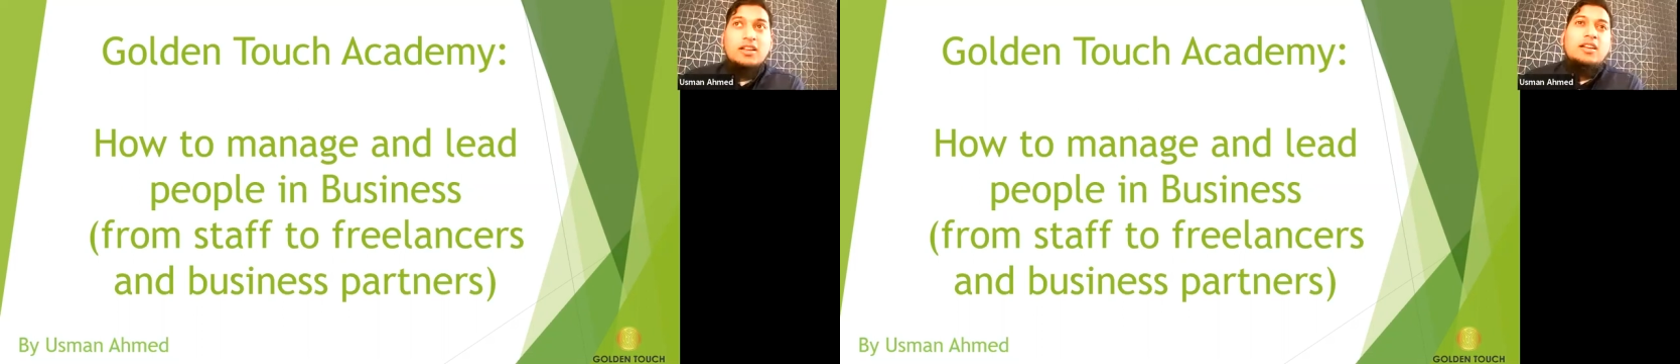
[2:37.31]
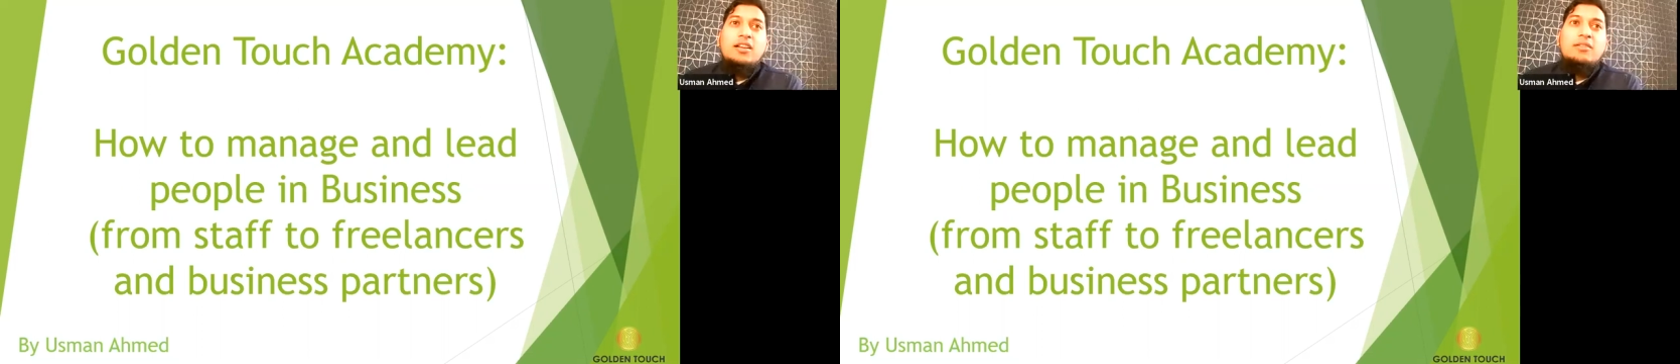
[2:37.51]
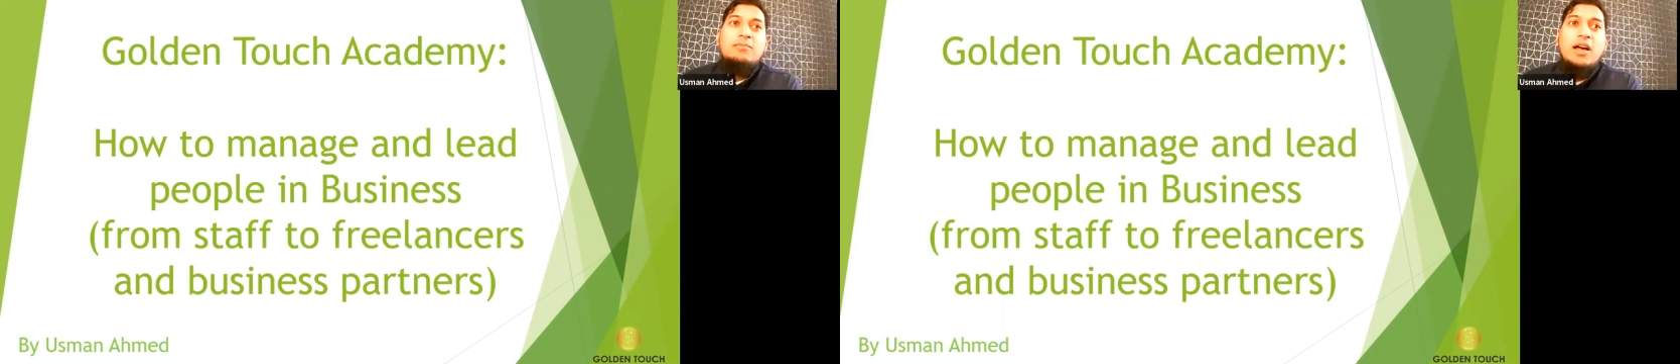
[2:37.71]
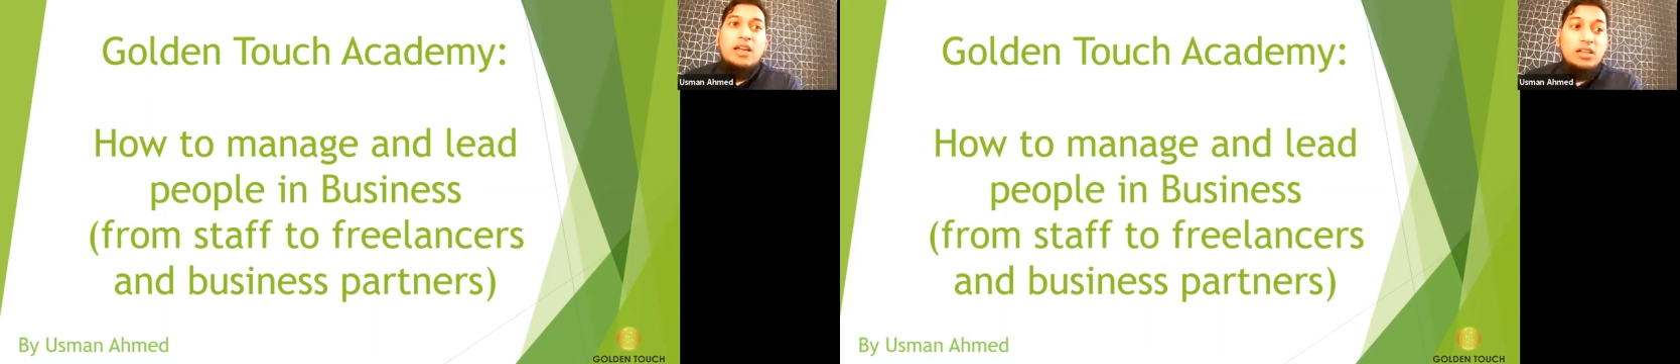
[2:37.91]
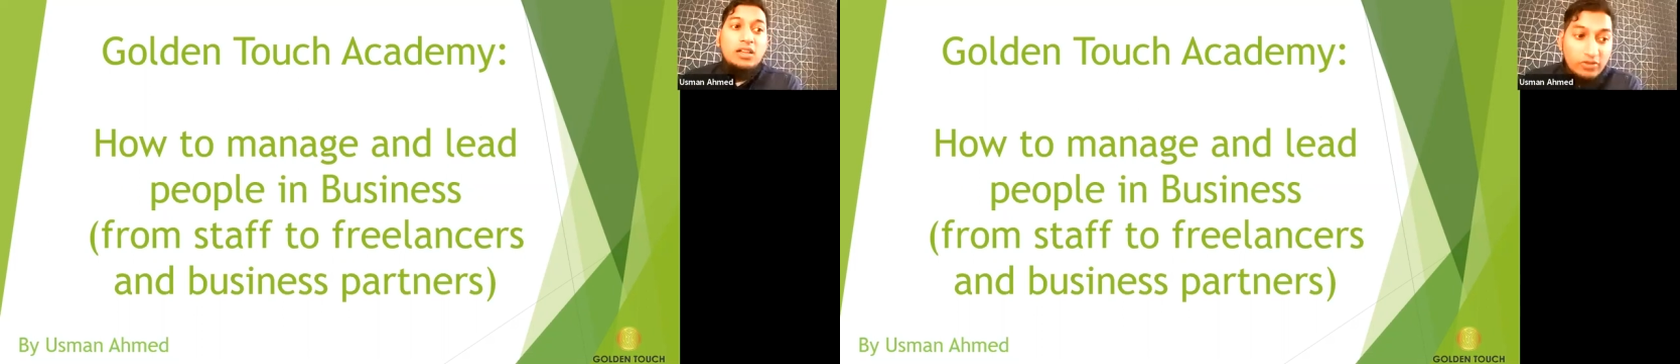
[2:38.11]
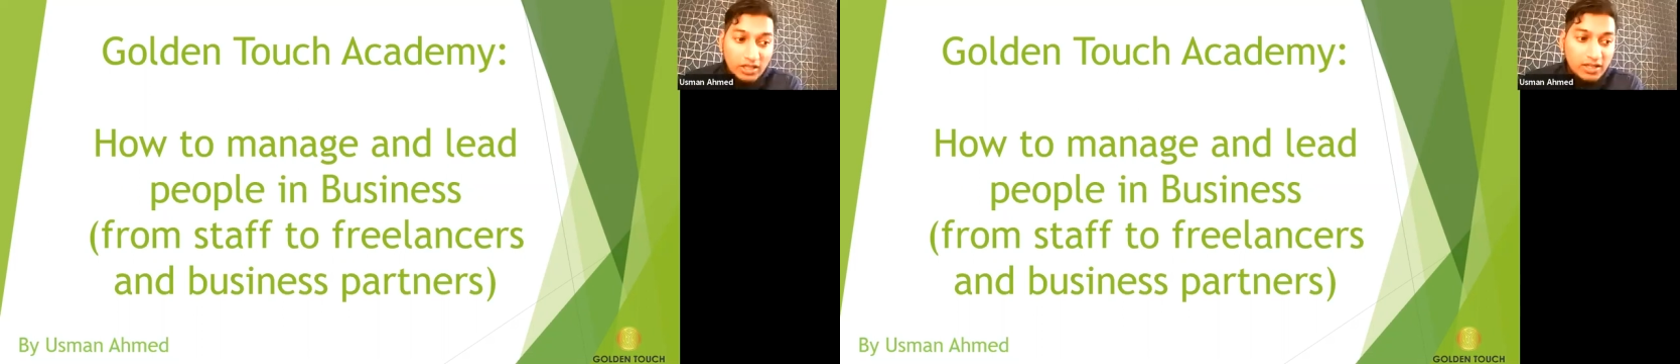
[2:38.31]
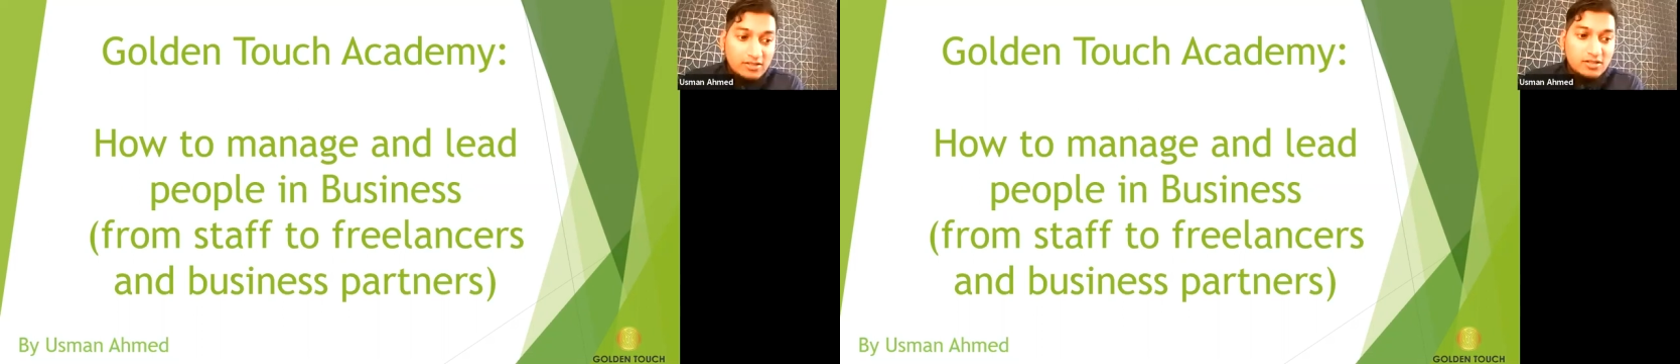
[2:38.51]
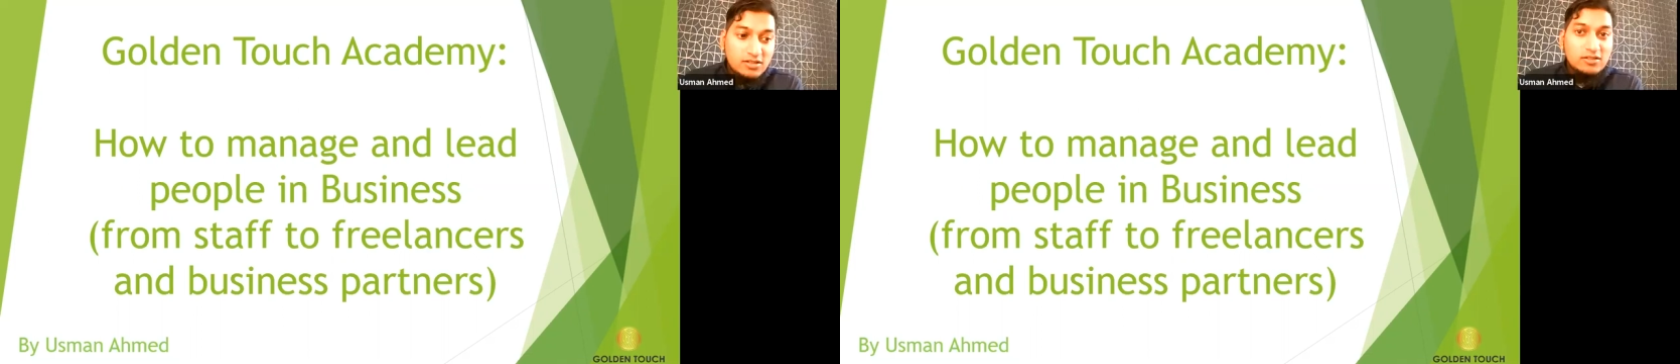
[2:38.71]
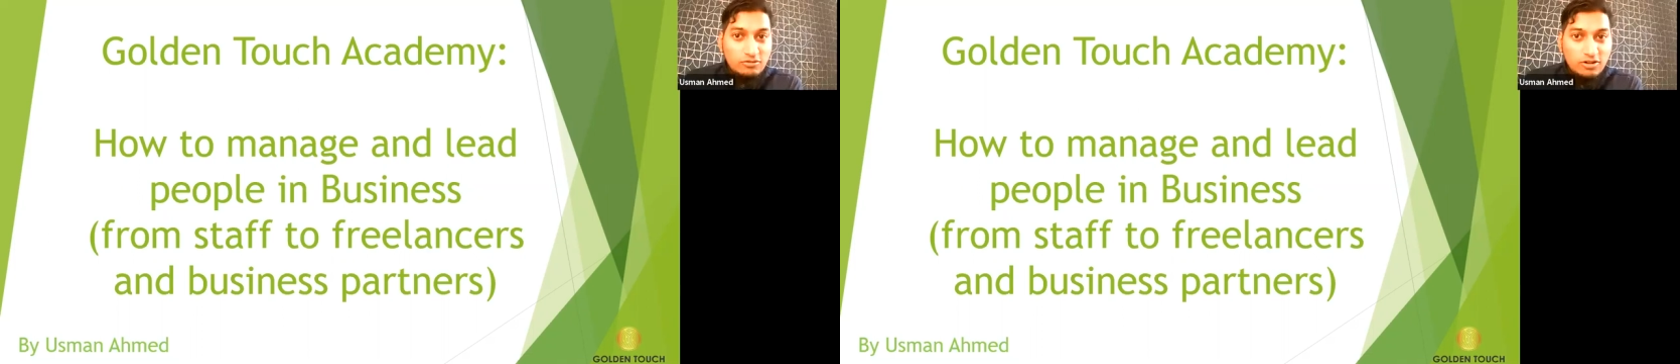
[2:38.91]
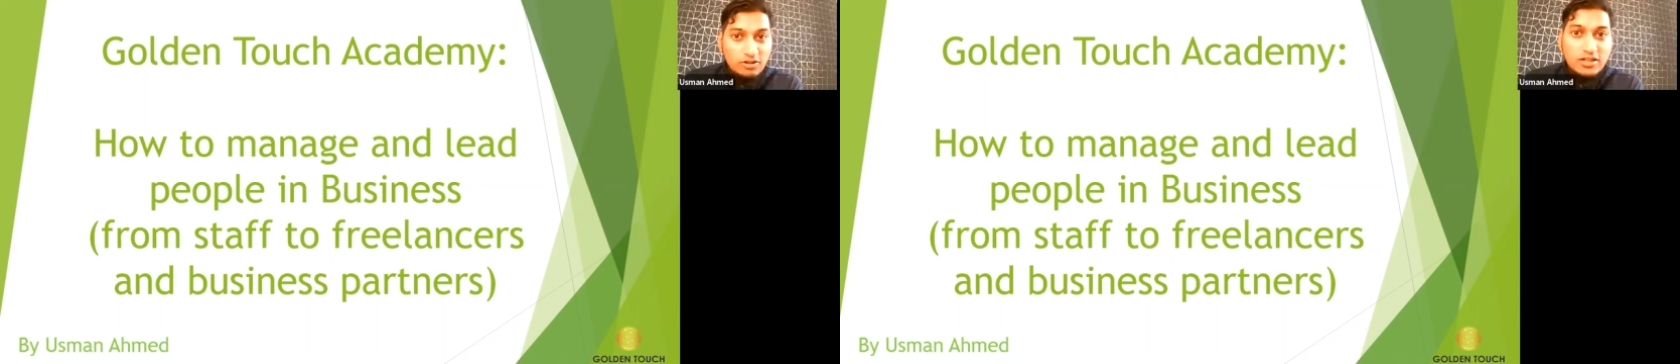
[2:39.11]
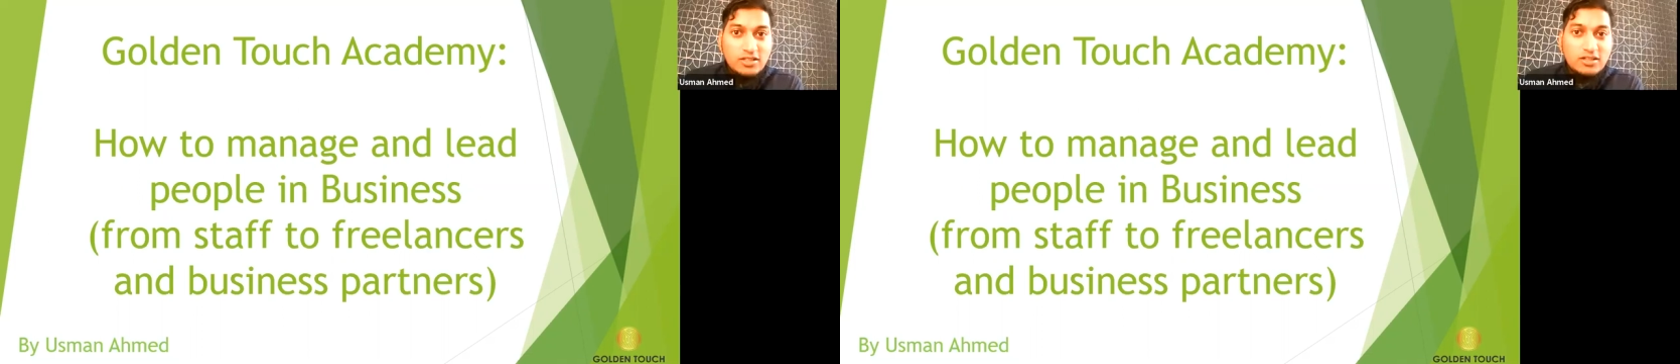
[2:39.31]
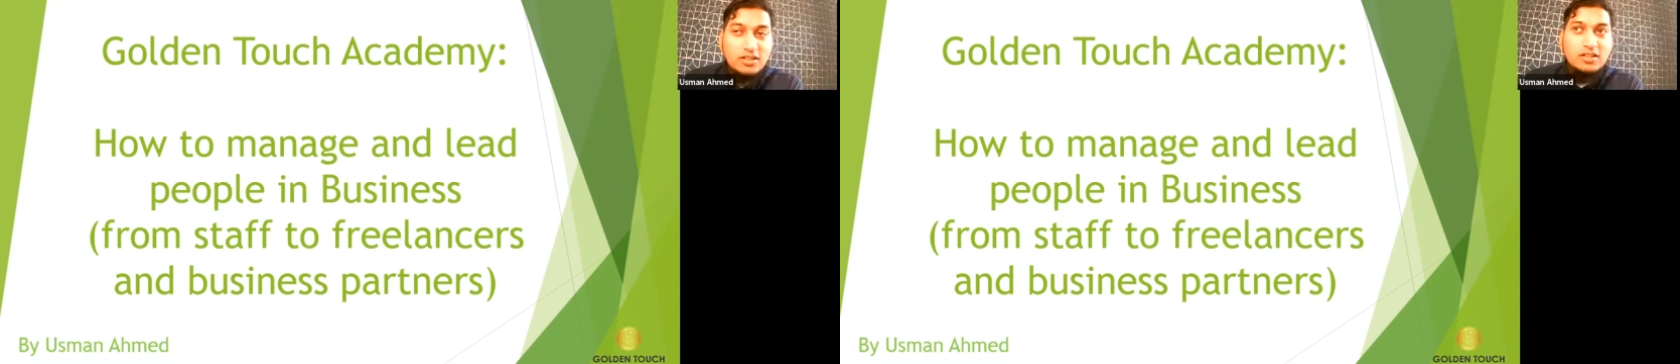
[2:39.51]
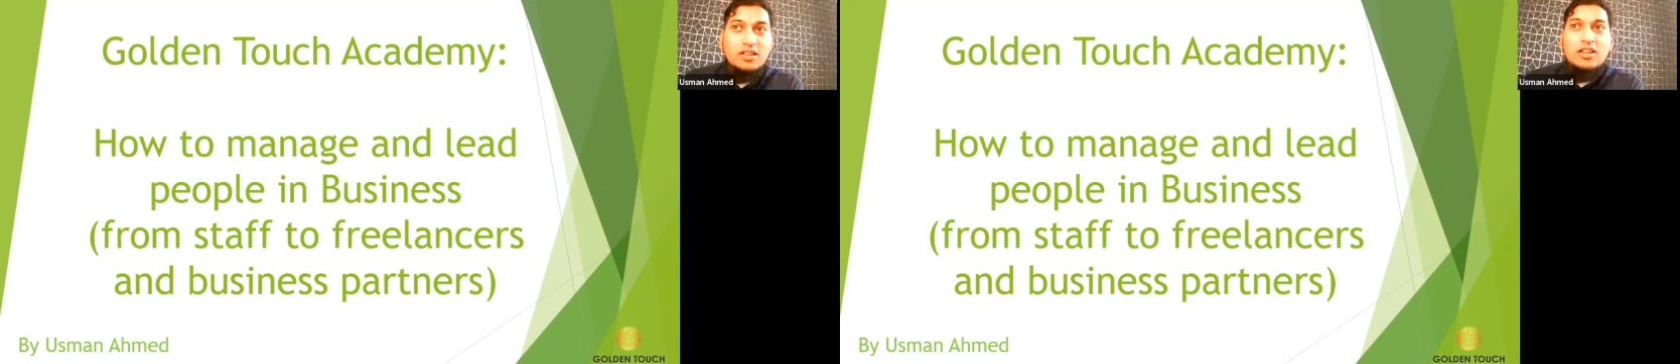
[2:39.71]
hired freelancers and regretted it.